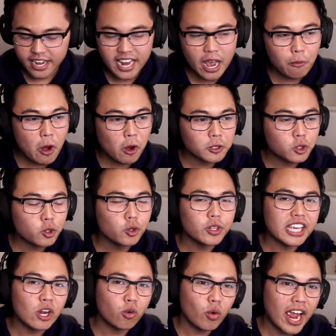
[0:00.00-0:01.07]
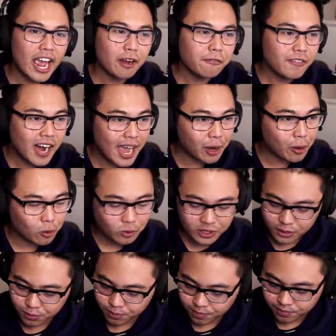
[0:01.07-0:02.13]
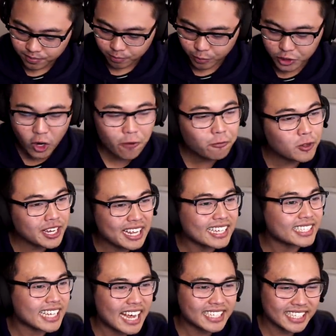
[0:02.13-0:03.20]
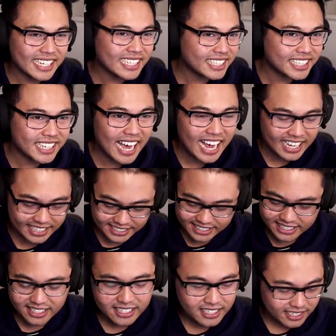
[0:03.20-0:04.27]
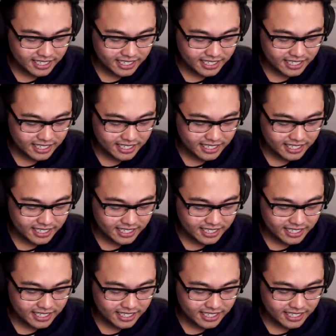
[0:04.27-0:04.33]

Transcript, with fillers: And now we're on to the grand finals, which hopefully is as easy as